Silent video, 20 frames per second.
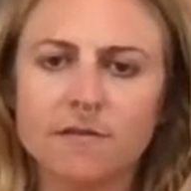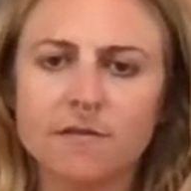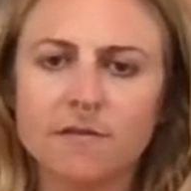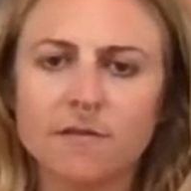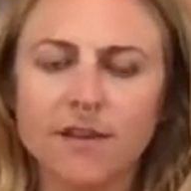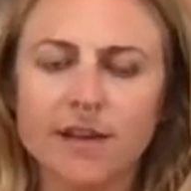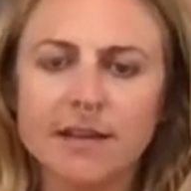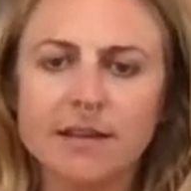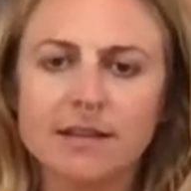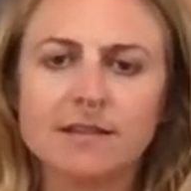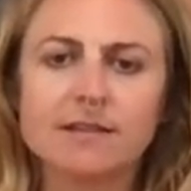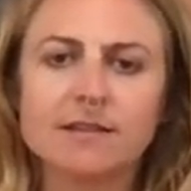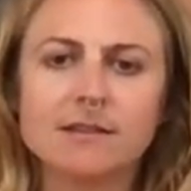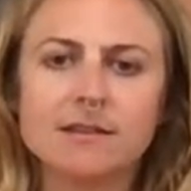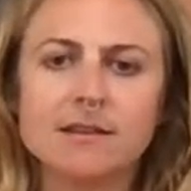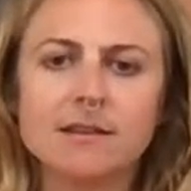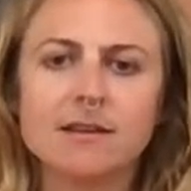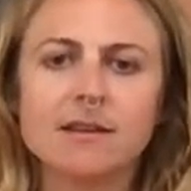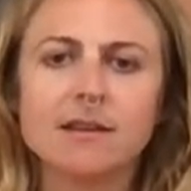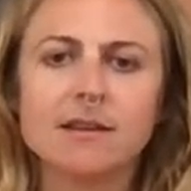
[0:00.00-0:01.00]
feet,
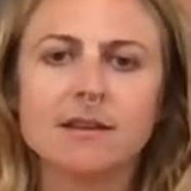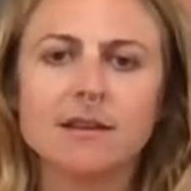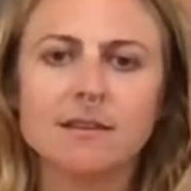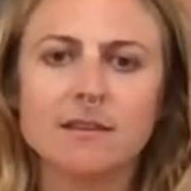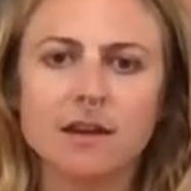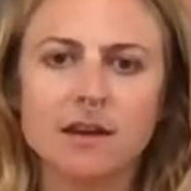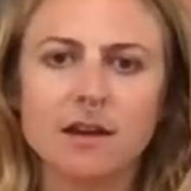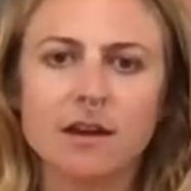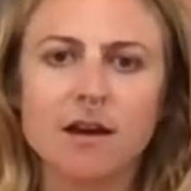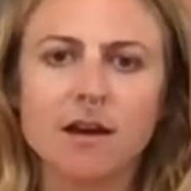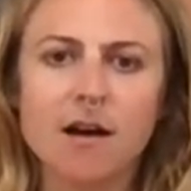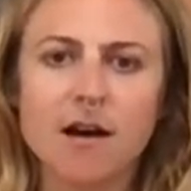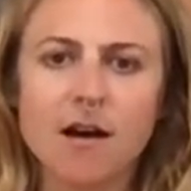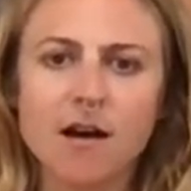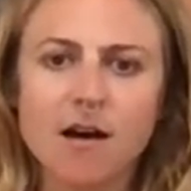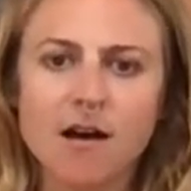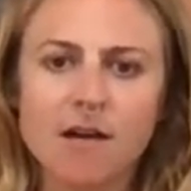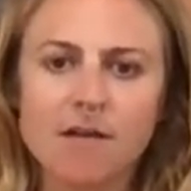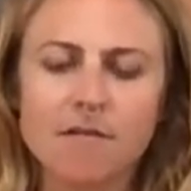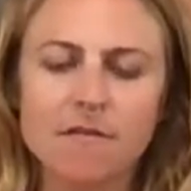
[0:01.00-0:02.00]
the
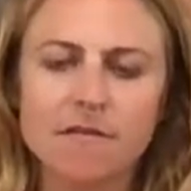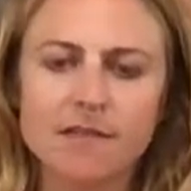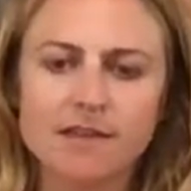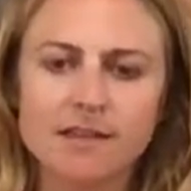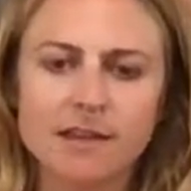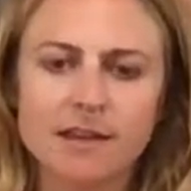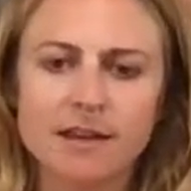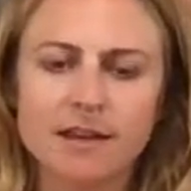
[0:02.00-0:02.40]
calves,